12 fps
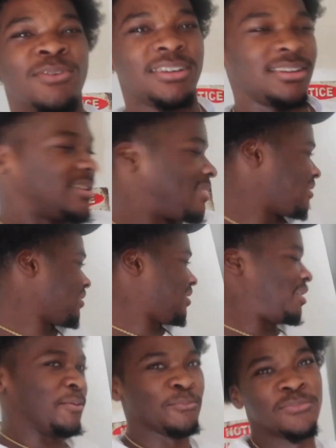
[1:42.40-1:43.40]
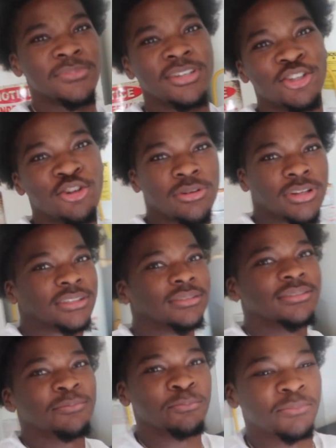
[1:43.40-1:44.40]
wanna
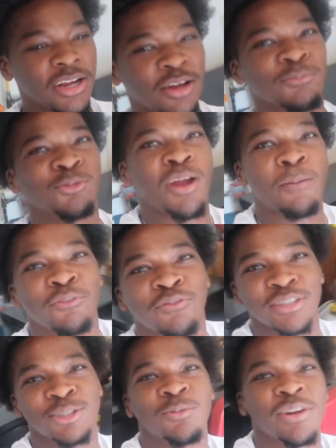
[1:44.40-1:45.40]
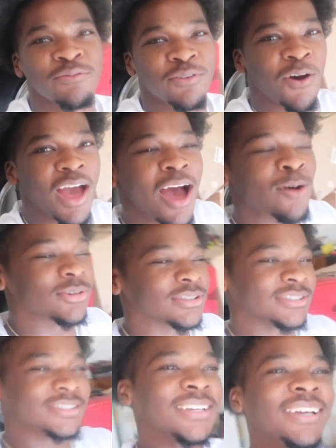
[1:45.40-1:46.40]
become a rapper for 24
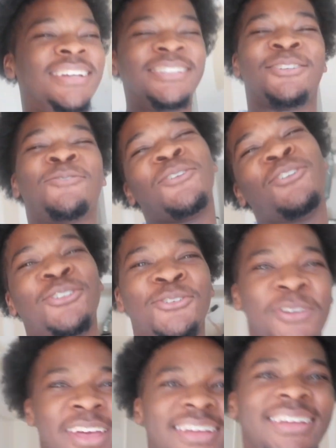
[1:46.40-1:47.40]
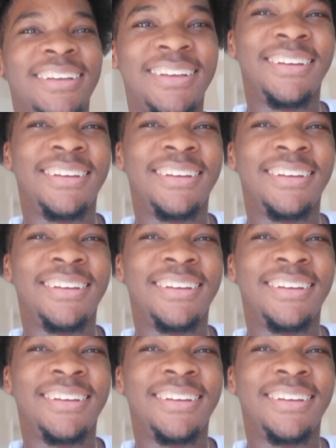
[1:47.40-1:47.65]
hours. So we gonna do that.